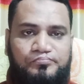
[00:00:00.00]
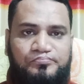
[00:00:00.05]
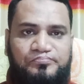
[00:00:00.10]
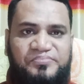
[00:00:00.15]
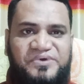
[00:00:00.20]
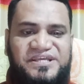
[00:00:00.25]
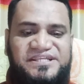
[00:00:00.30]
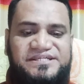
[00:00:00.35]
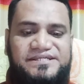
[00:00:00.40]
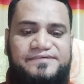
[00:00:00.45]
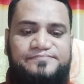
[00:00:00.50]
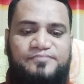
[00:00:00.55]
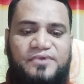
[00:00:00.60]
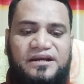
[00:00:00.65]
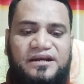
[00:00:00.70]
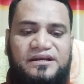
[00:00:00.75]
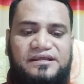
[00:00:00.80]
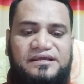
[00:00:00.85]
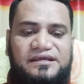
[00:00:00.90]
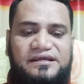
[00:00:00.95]

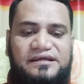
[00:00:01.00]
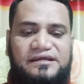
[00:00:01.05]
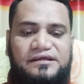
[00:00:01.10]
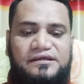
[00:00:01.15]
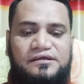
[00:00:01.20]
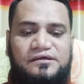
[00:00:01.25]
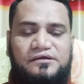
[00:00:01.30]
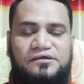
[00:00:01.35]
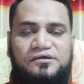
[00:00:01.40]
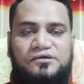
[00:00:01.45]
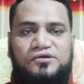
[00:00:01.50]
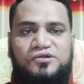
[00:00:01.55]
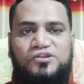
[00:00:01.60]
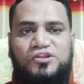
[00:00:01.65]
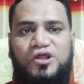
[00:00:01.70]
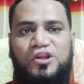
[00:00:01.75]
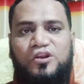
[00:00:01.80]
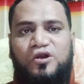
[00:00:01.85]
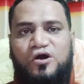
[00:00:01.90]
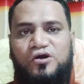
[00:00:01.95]
PicMonkey,
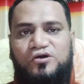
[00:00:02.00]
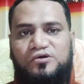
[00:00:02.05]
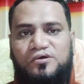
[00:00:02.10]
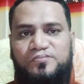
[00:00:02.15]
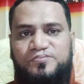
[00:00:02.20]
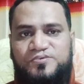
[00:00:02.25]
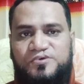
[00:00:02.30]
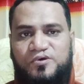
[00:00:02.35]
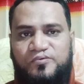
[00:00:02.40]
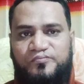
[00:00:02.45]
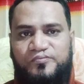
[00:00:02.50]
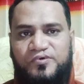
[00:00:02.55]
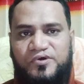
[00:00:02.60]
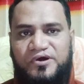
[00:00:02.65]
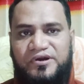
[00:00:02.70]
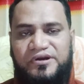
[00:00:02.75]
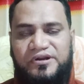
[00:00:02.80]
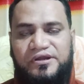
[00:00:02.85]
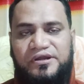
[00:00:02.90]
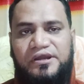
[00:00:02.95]
the lot of
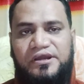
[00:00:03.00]
software.